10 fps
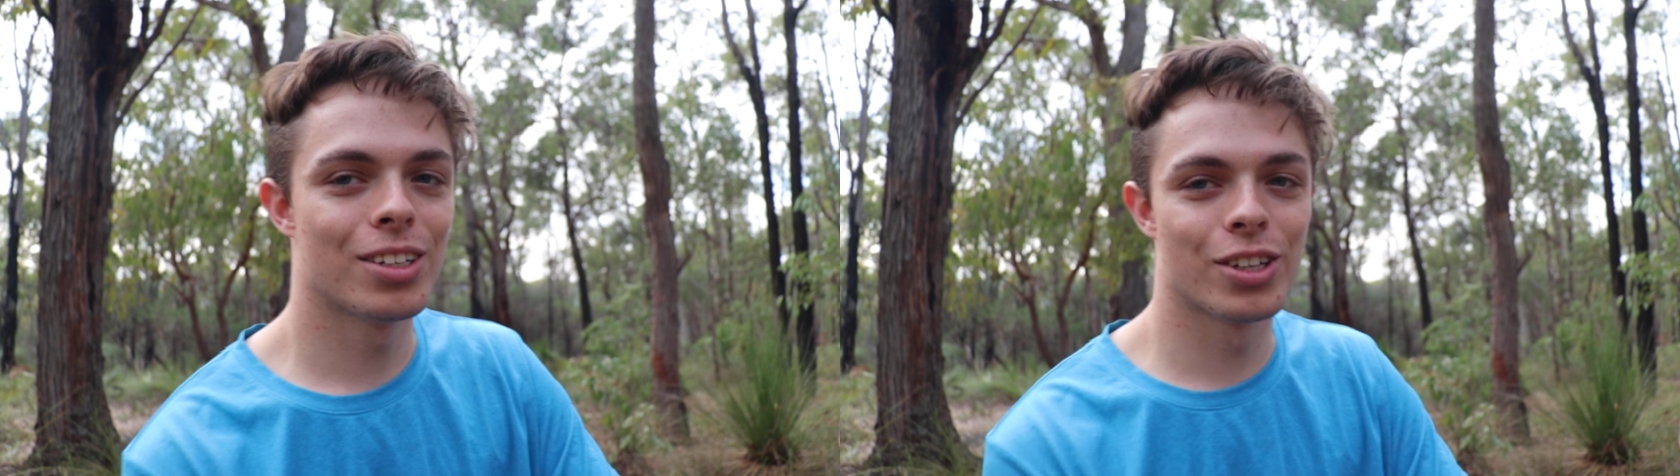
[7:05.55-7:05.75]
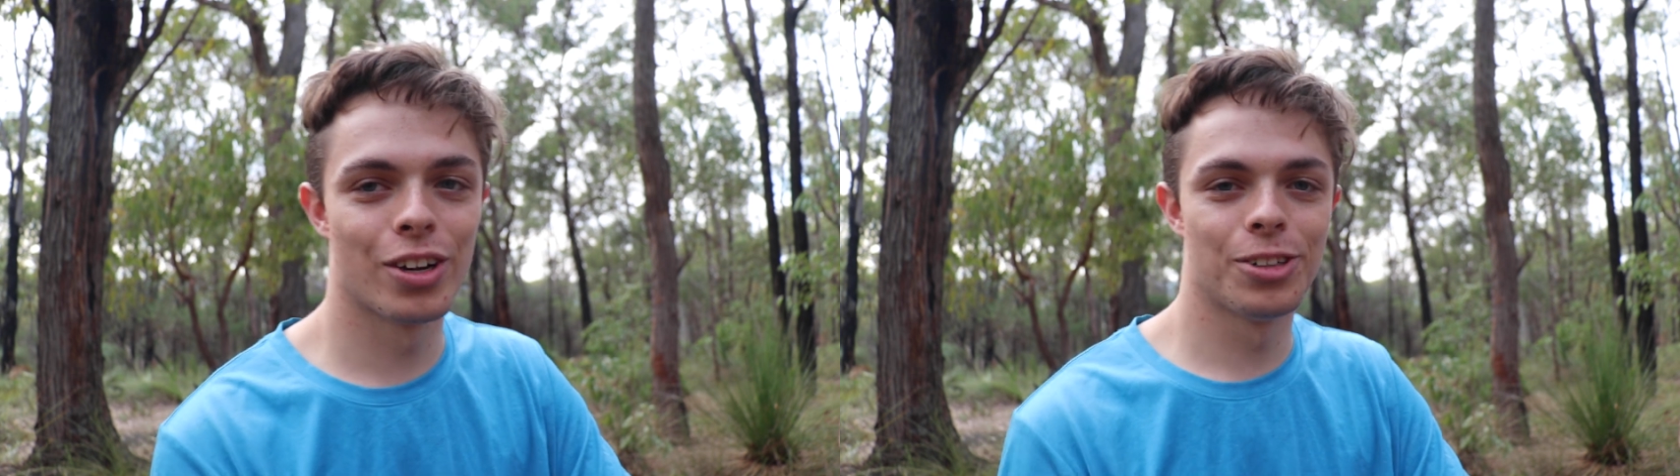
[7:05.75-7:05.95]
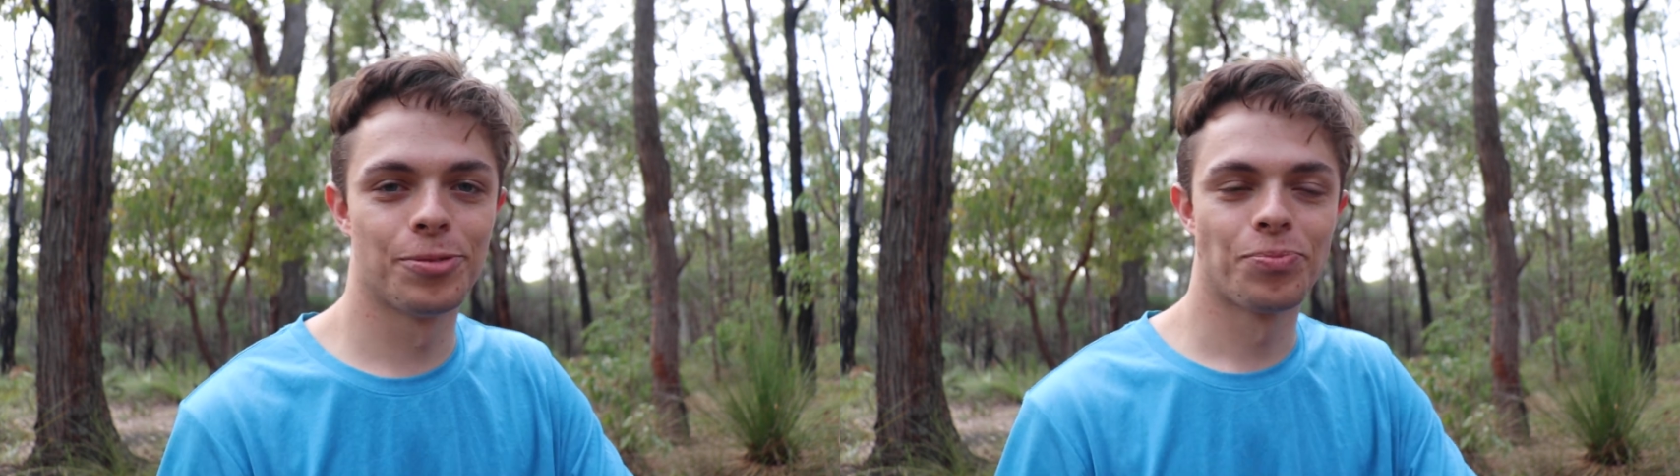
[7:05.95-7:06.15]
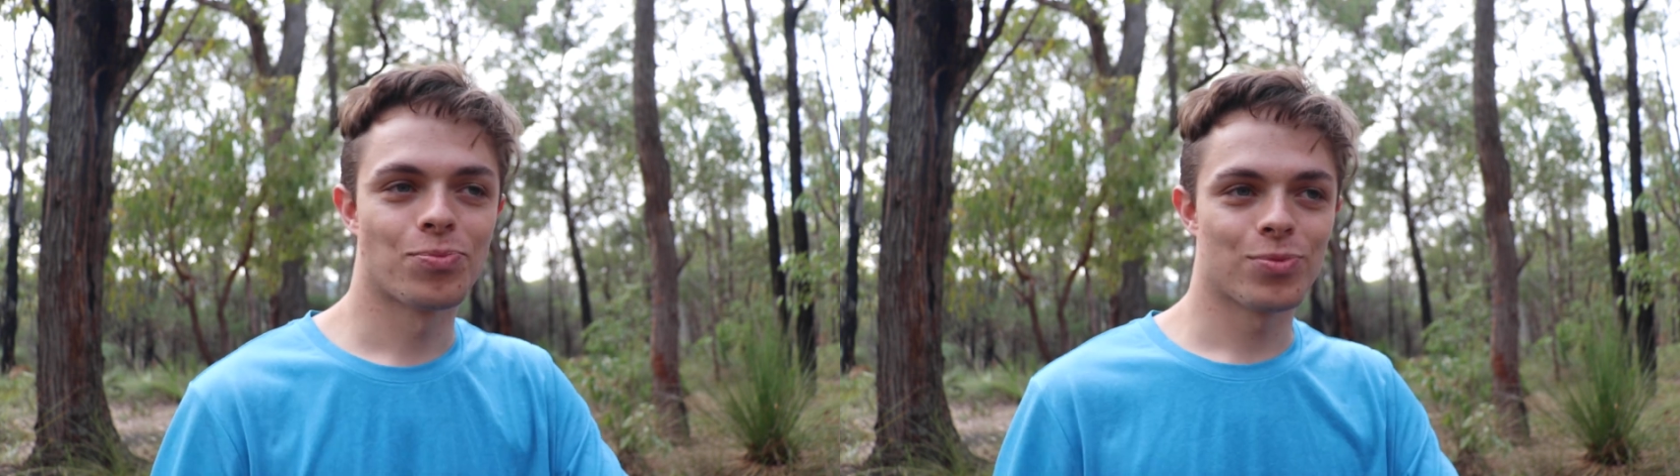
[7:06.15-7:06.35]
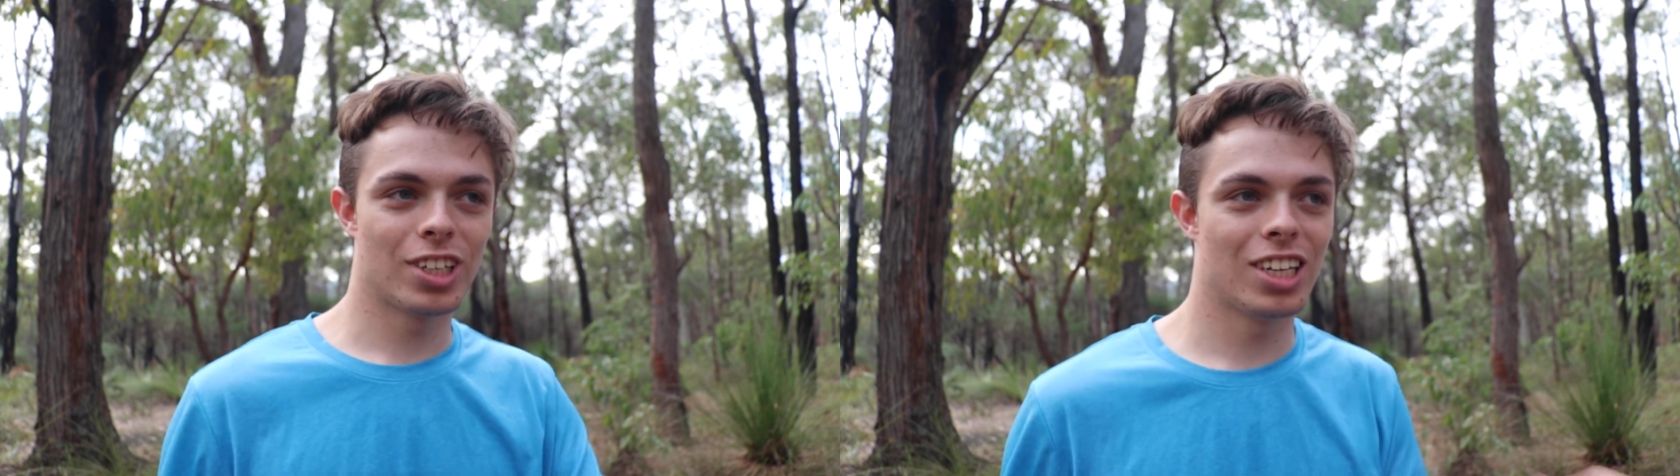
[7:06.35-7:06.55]
So
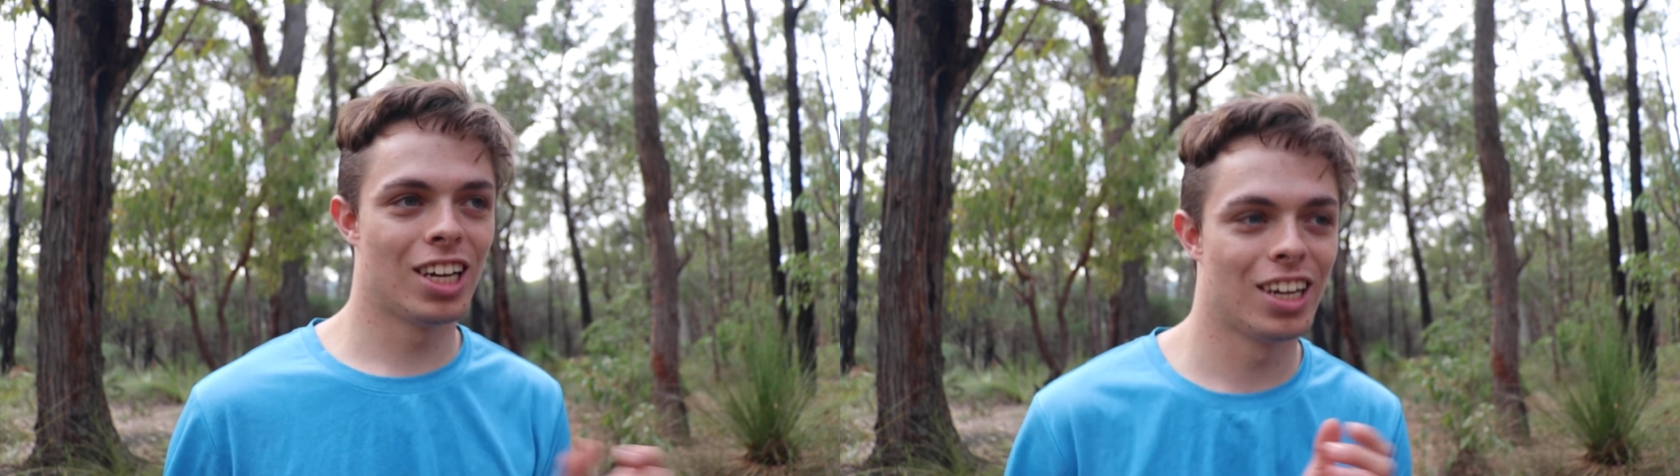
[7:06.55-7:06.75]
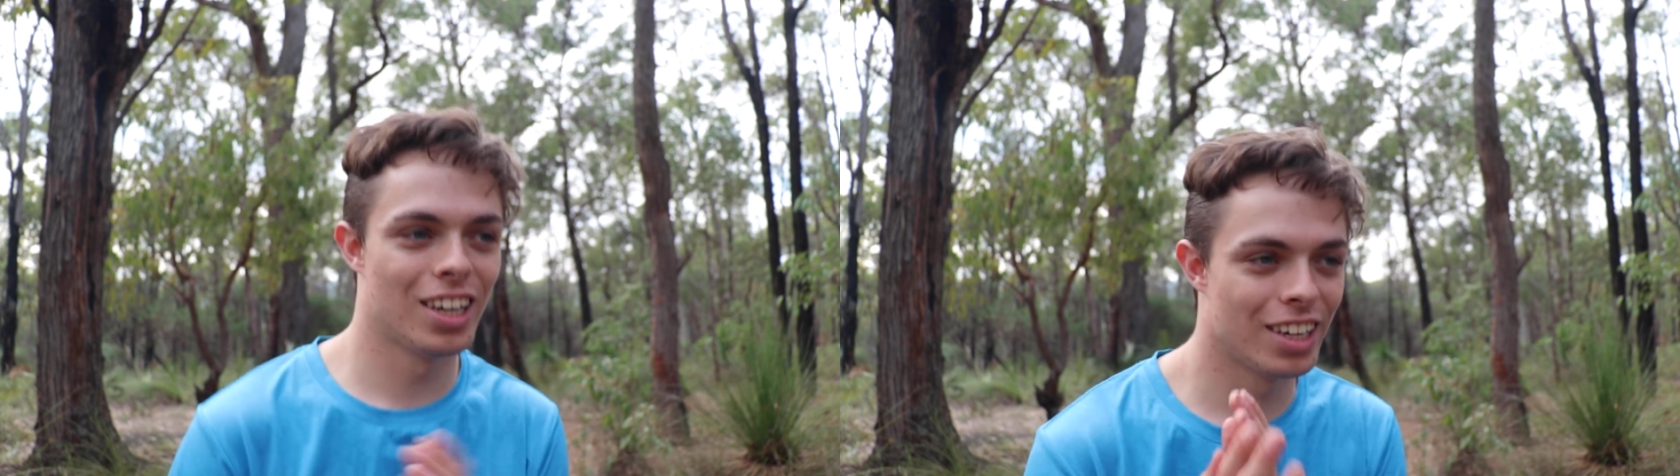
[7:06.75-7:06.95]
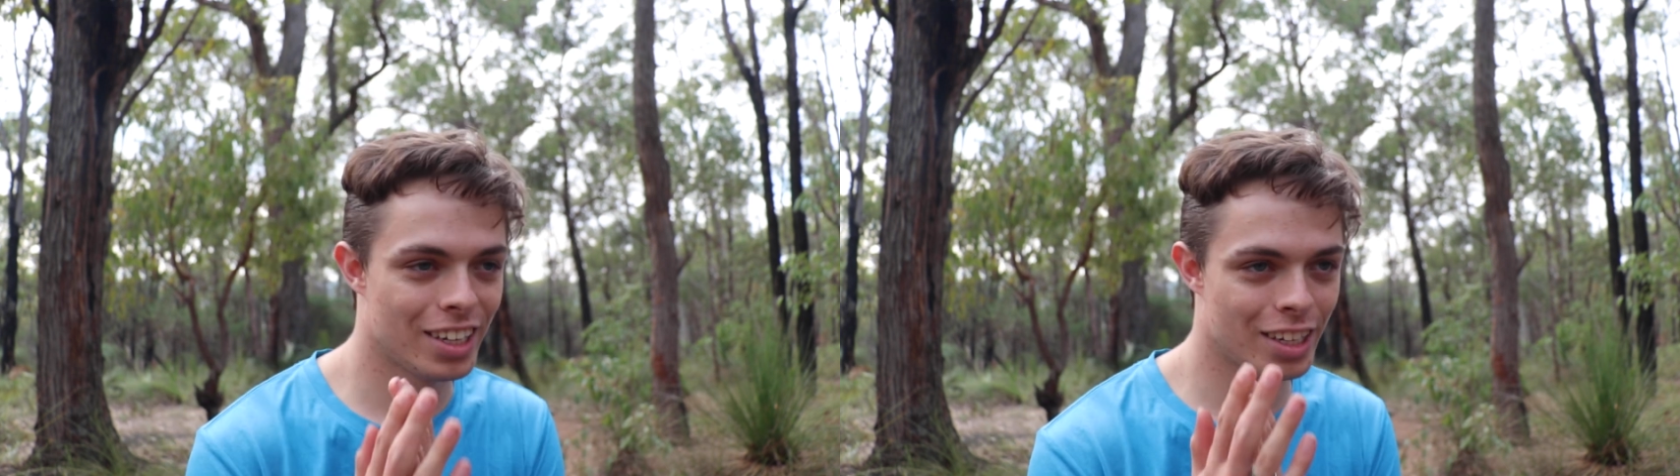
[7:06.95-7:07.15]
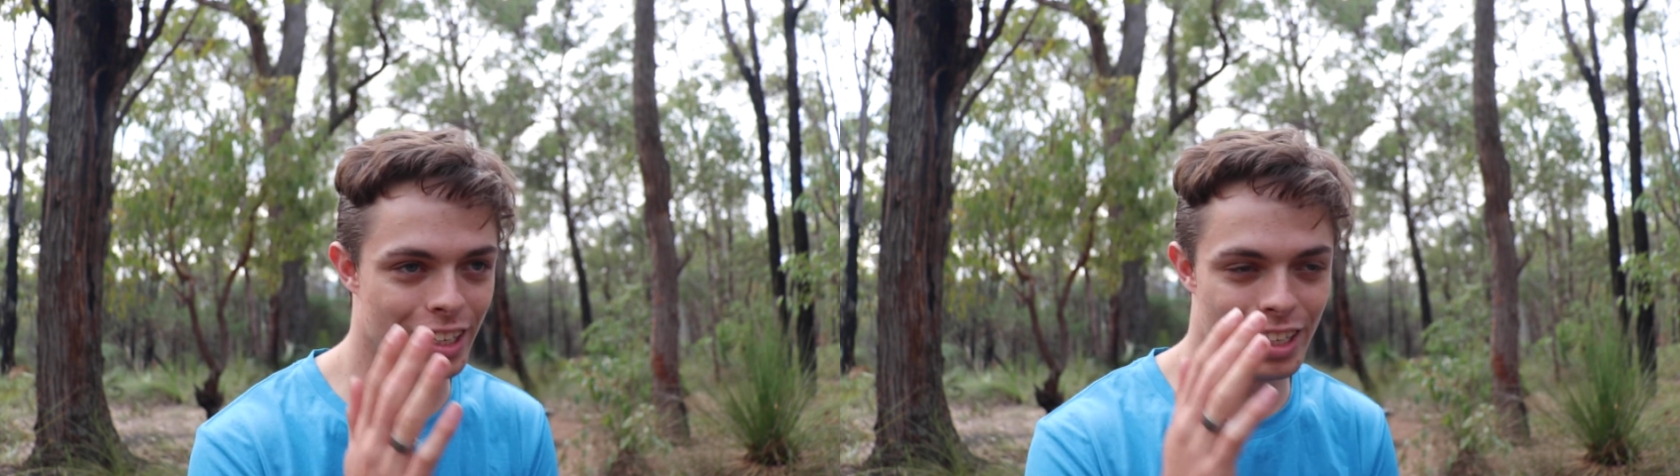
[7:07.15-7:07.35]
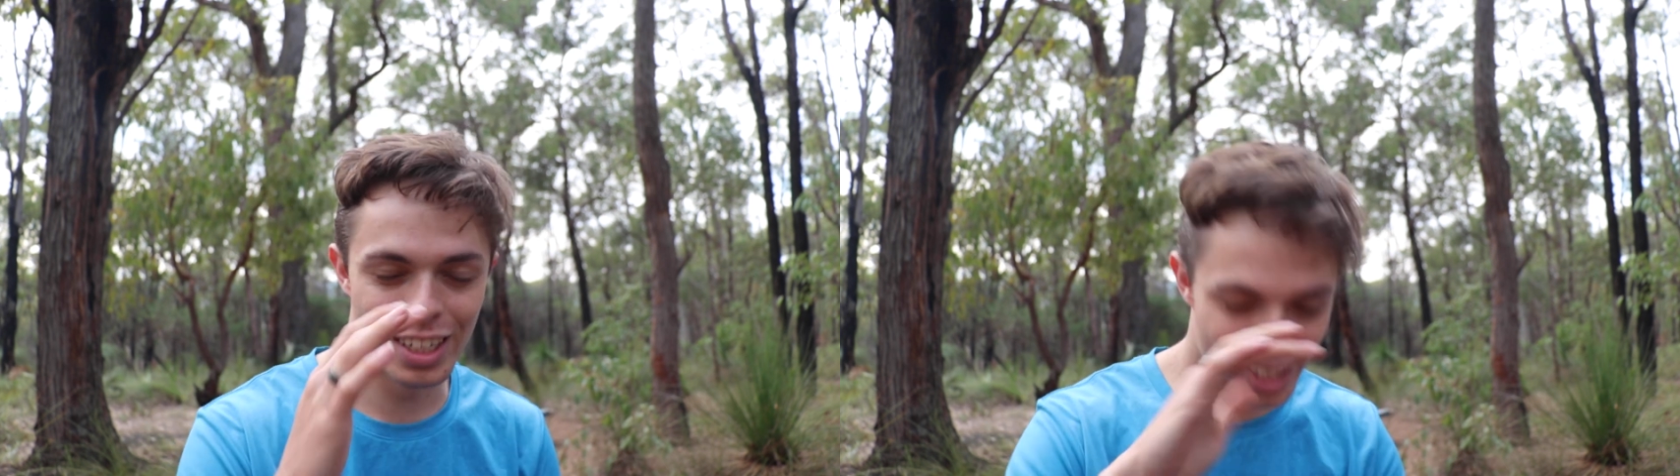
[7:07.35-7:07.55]

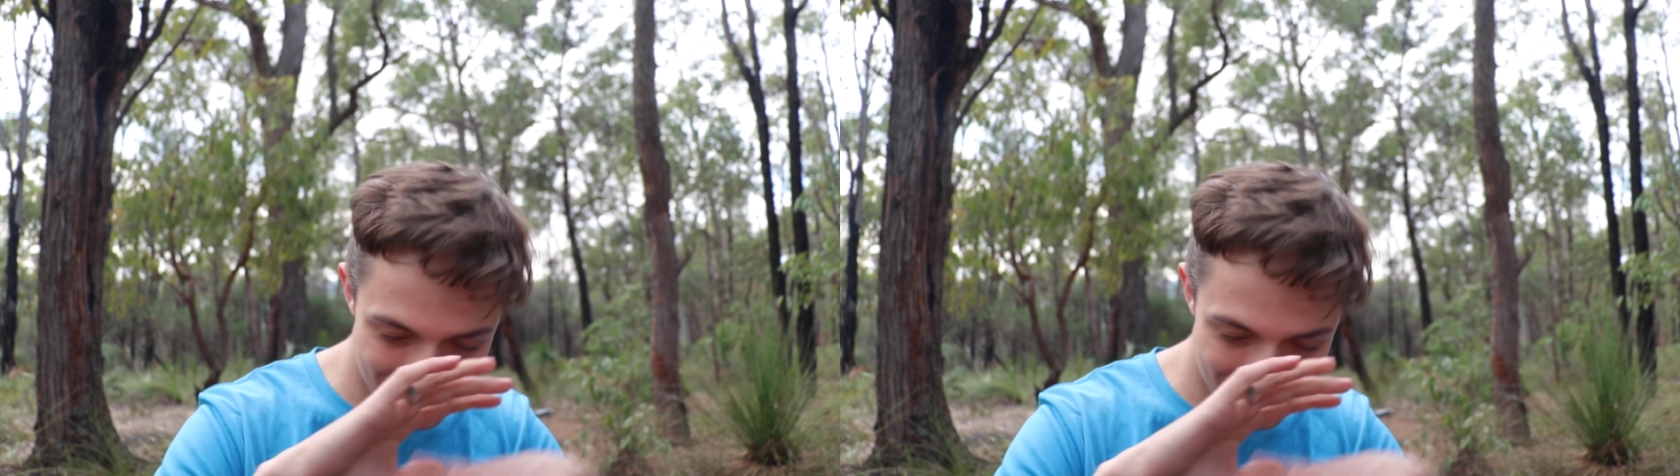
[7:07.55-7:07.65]
it